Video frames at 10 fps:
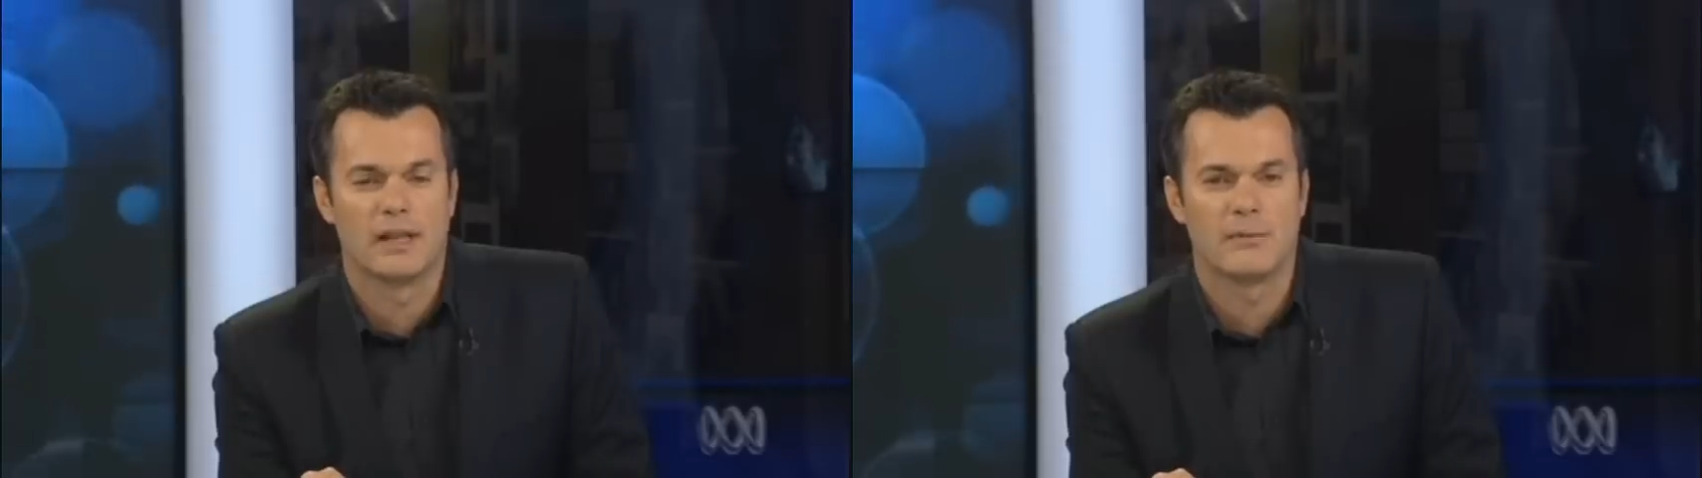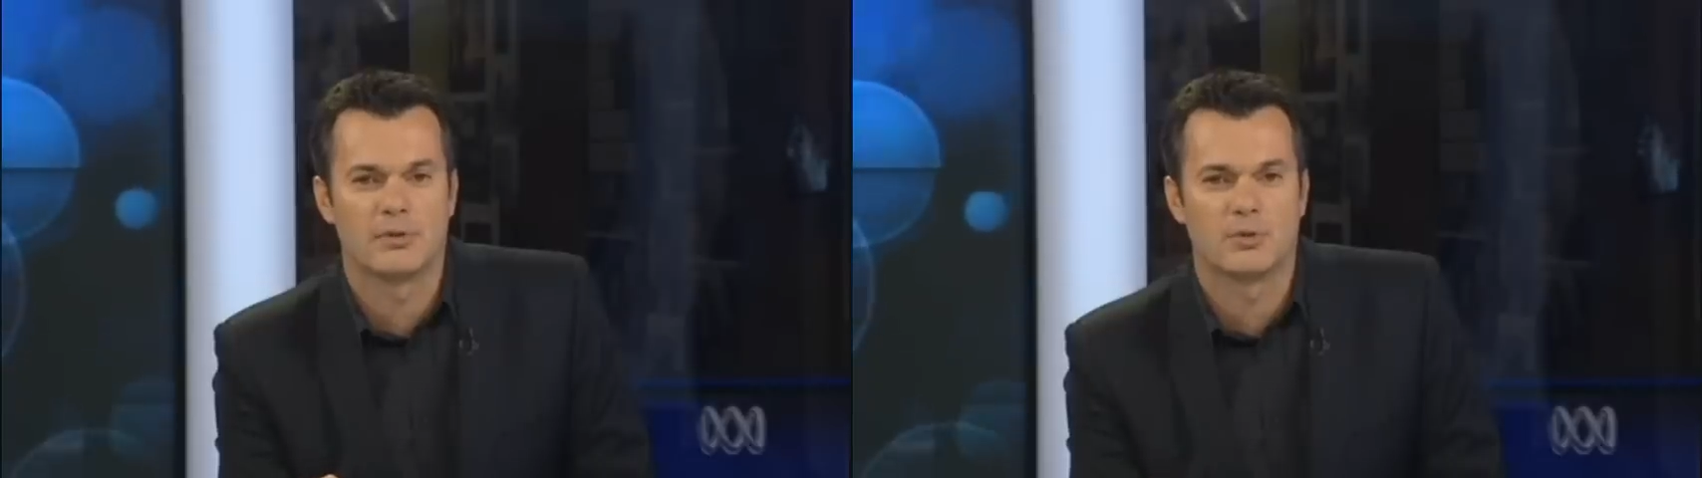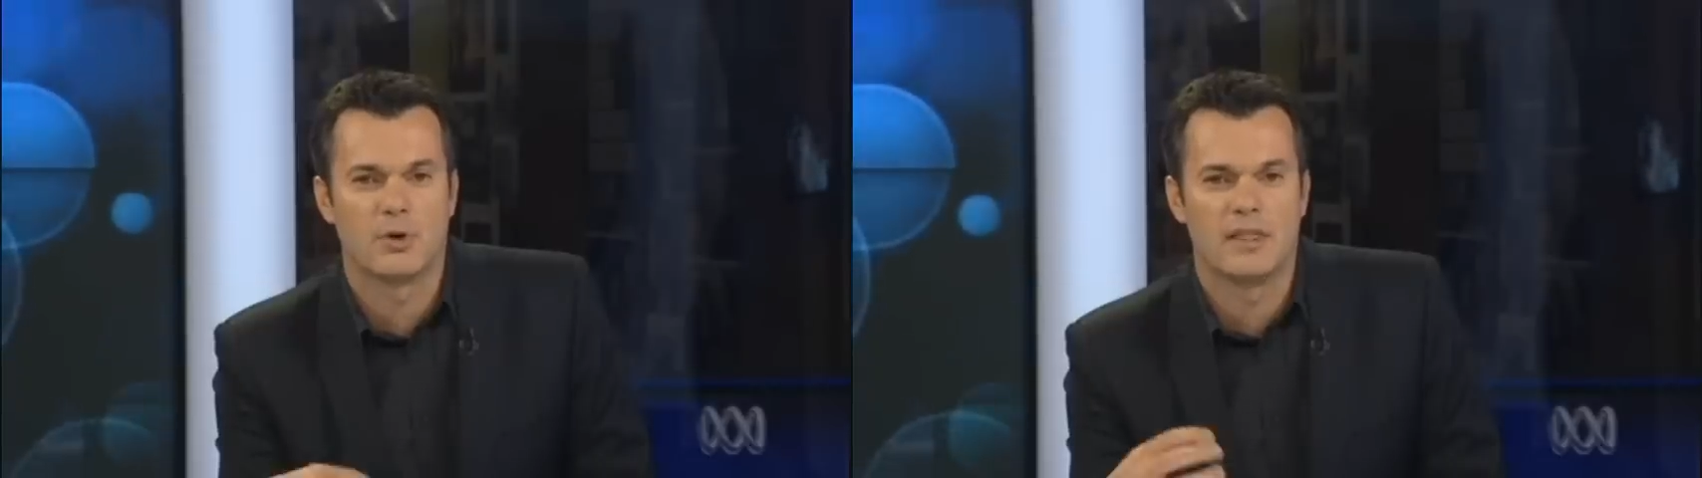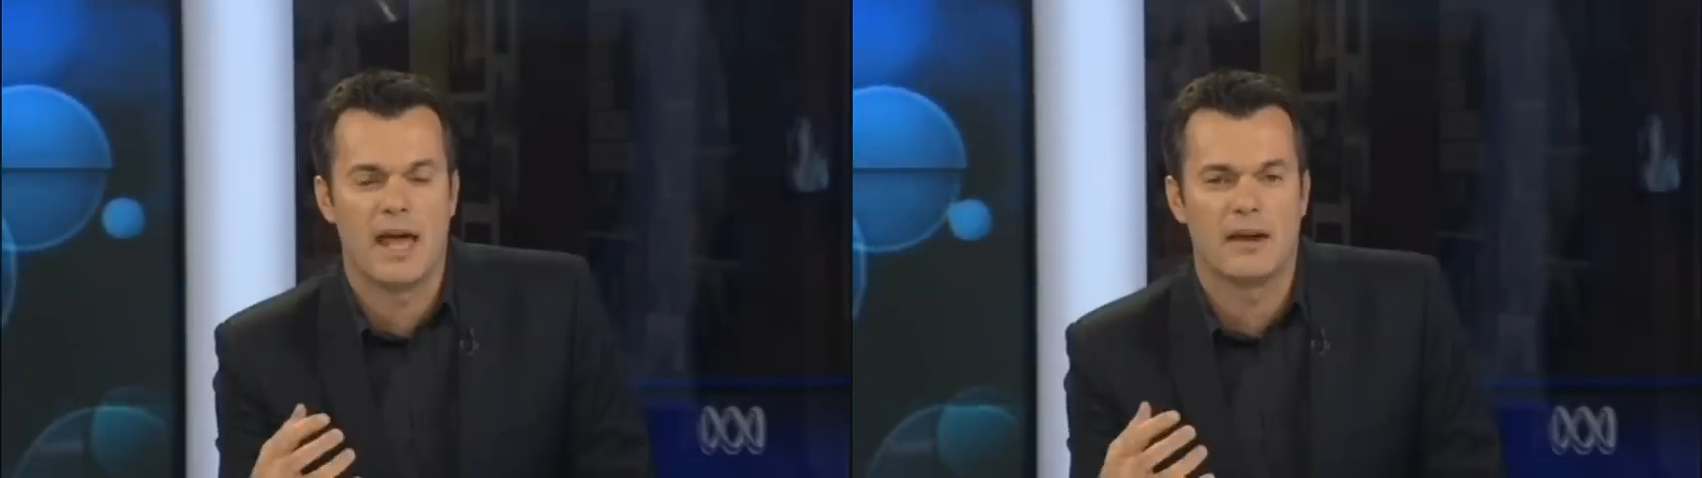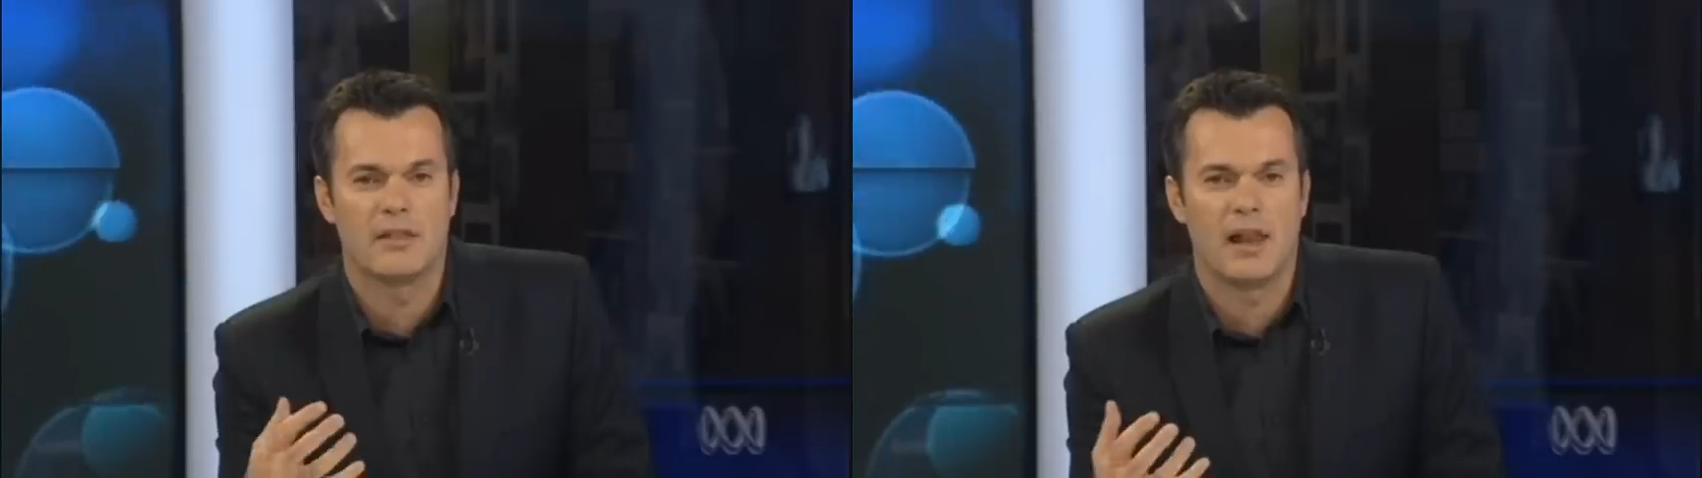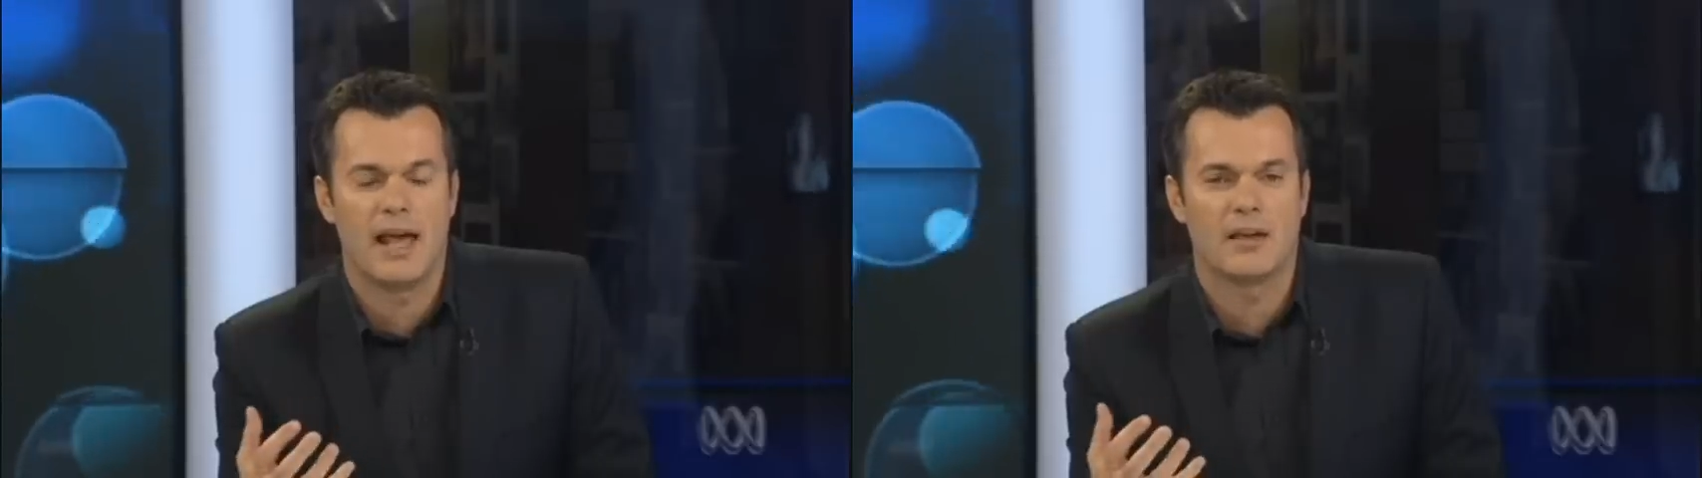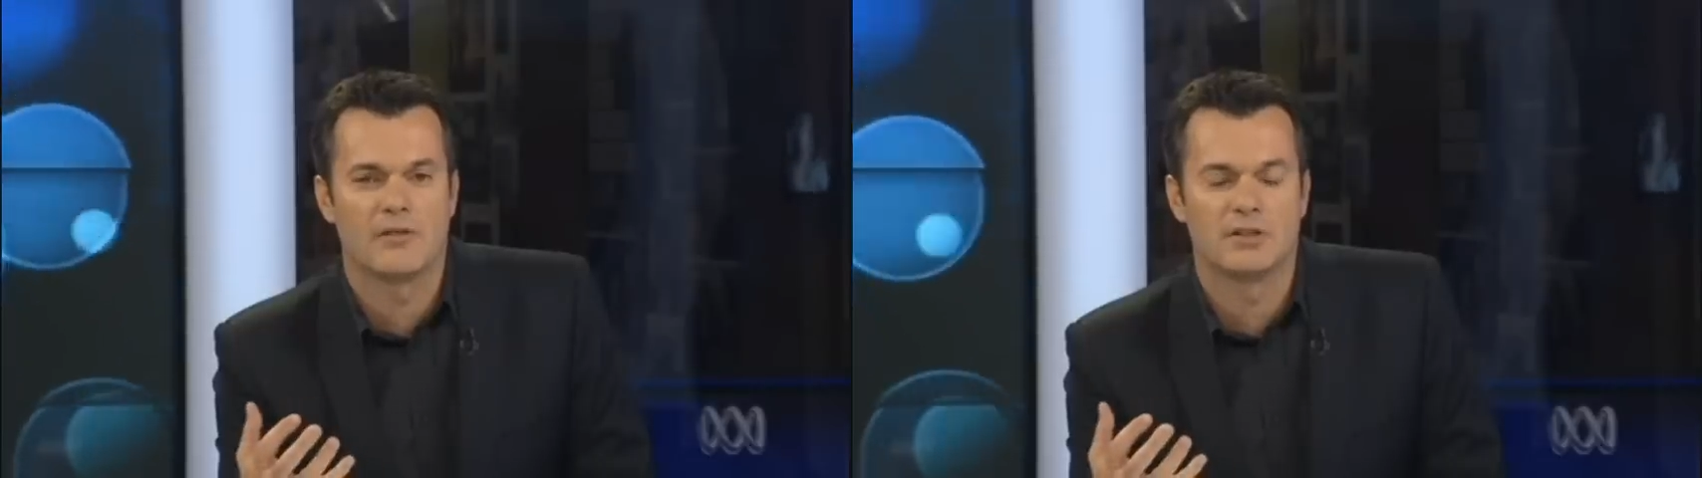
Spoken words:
a link between that and the lack of